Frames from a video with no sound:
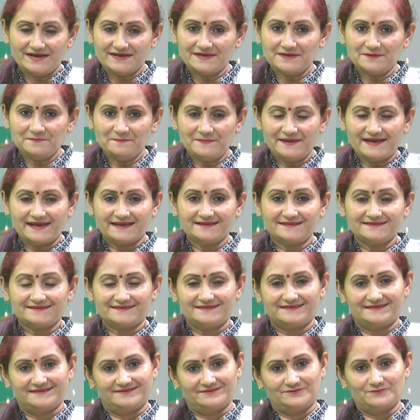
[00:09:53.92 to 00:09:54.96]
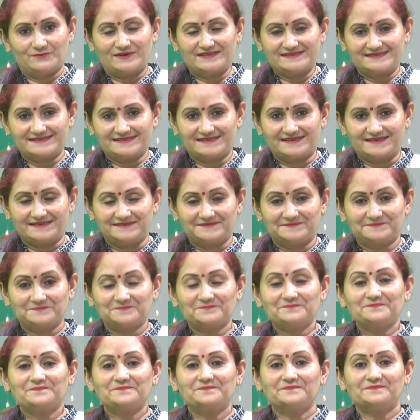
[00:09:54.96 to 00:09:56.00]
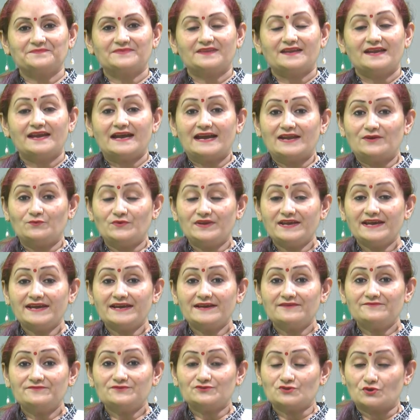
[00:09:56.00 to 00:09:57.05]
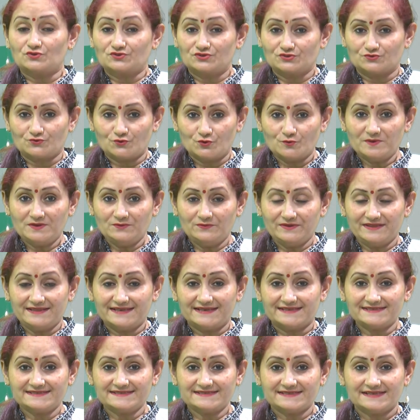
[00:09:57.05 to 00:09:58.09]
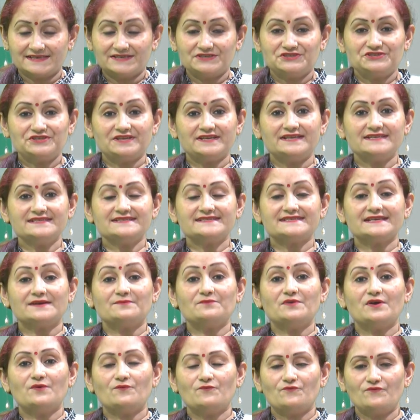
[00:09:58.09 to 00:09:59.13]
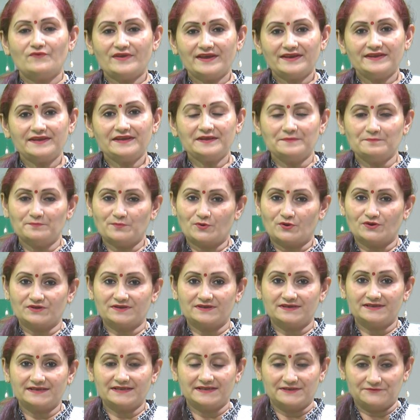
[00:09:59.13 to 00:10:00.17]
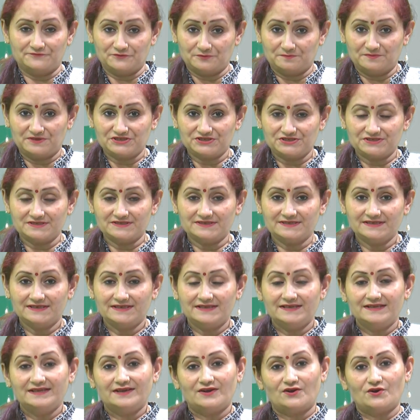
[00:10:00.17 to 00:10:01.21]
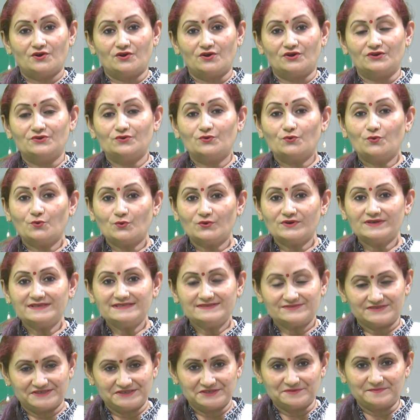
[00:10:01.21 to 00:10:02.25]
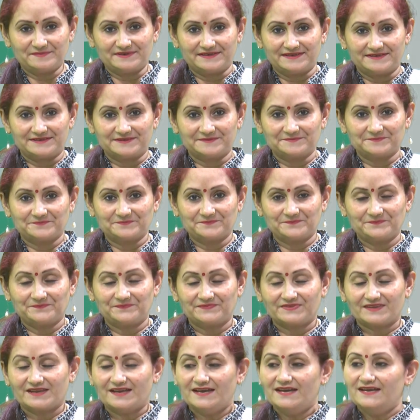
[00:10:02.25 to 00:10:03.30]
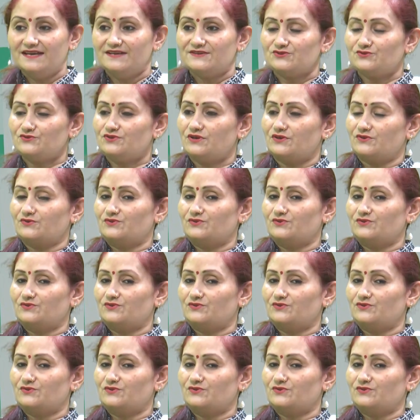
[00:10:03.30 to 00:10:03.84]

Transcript: Welcome back once again. And we have Dr. Komal with us sharing some very important information on oral treatment. So